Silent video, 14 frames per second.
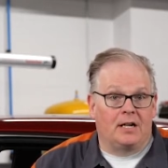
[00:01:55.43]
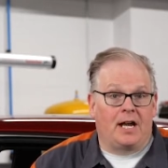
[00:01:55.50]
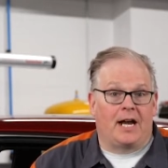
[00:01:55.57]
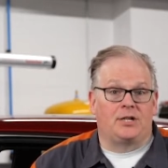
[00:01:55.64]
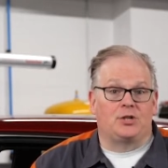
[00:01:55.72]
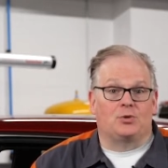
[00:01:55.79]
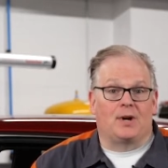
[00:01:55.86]

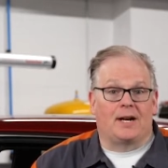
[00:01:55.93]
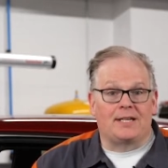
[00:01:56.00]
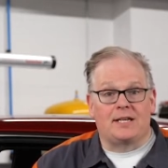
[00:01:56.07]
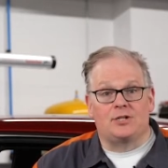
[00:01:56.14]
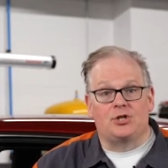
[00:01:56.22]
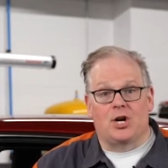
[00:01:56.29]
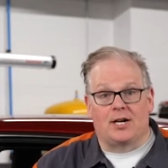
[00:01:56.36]
A direct
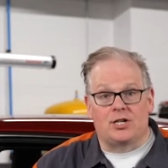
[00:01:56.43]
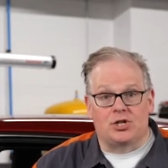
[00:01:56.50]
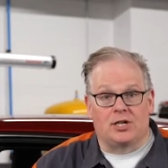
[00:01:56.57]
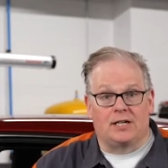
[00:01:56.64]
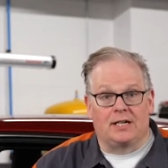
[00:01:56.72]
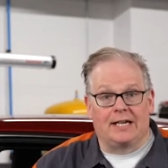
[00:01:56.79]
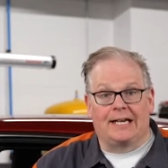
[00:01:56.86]

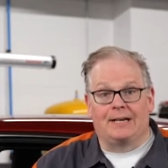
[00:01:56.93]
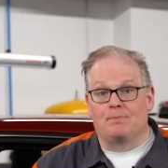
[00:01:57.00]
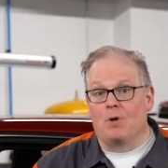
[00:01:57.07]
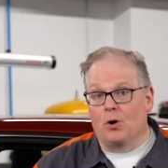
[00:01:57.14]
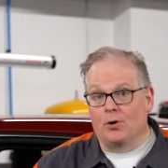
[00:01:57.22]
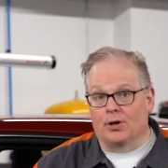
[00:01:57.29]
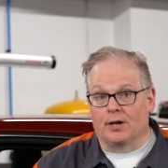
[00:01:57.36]
injection
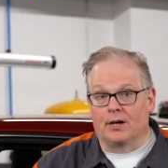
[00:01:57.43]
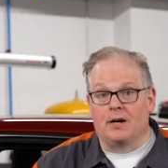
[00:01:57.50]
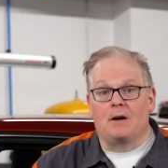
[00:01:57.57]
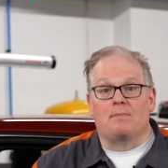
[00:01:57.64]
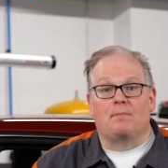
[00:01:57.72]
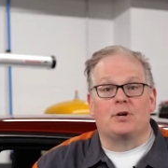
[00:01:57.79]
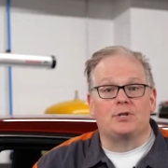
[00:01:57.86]
motor
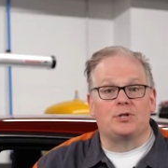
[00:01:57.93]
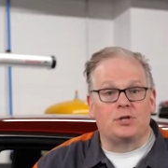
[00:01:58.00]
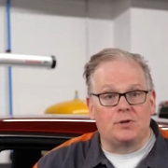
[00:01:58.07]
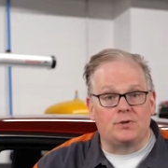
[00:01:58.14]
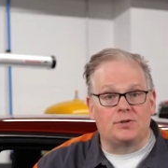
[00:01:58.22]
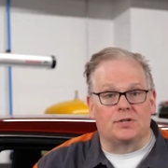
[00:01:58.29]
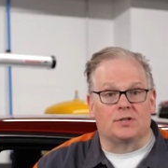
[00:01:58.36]

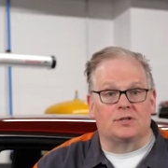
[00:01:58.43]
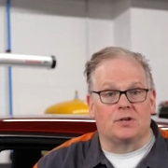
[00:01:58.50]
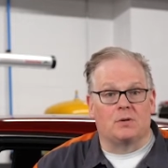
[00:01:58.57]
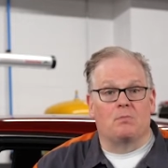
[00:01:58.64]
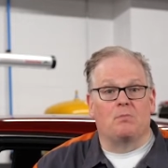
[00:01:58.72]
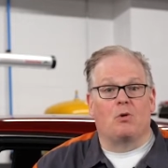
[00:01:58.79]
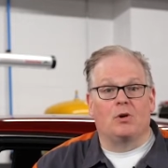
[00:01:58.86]
produces
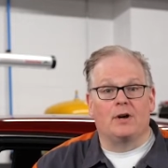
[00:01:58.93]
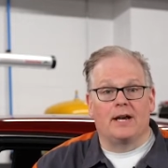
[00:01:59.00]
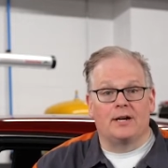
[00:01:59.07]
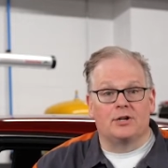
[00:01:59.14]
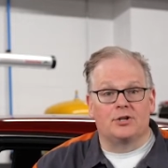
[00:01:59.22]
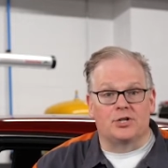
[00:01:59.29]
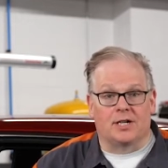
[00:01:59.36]
more
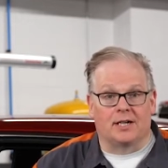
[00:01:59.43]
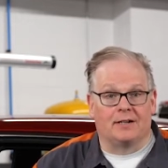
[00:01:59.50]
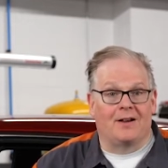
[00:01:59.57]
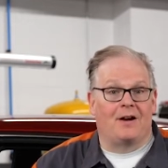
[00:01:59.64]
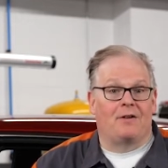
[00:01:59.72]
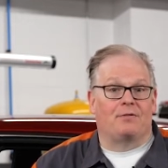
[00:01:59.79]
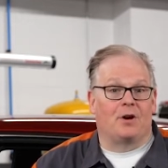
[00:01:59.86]
energy
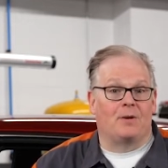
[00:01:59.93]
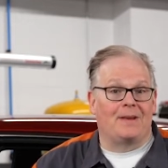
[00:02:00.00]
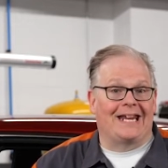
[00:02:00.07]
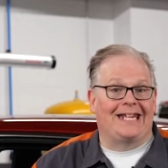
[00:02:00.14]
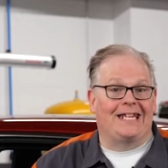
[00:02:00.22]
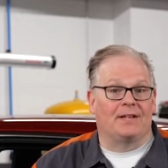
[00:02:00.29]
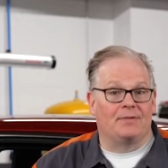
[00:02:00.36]
from
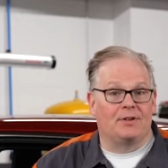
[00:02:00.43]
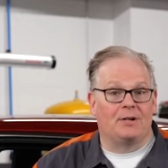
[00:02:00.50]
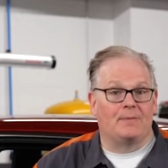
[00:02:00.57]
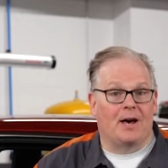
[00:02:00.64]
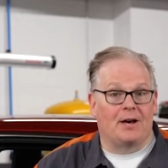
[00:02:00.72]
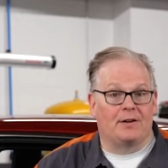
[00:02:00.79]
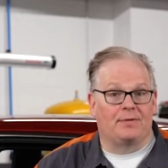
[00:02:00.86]
a given
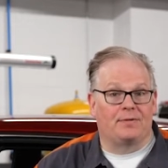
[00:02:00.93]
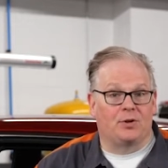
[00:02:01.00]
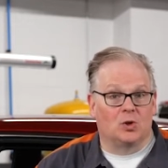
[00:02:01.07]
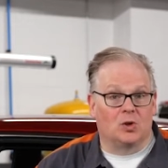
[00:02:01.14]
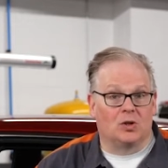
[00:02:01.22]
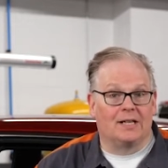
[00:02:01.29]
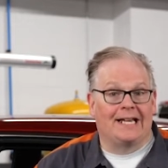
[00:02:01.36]
amount of
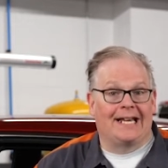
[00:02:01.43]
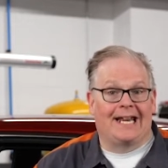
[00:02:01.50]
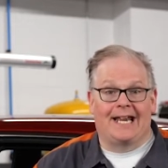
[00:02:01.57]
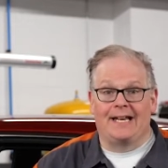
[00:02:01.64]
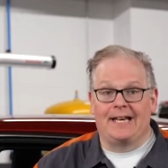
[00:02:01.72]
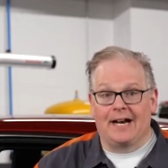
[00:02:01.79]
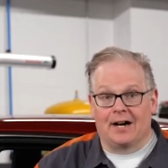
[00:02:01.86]
fuel
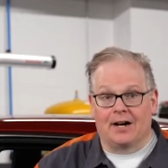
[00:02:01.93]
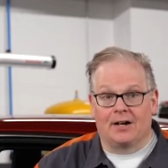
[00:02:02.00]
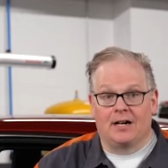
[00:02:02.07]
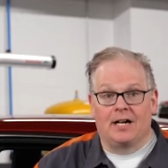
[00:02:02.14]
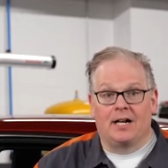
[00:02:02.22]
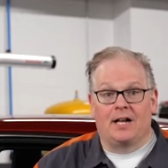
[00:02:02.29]
and air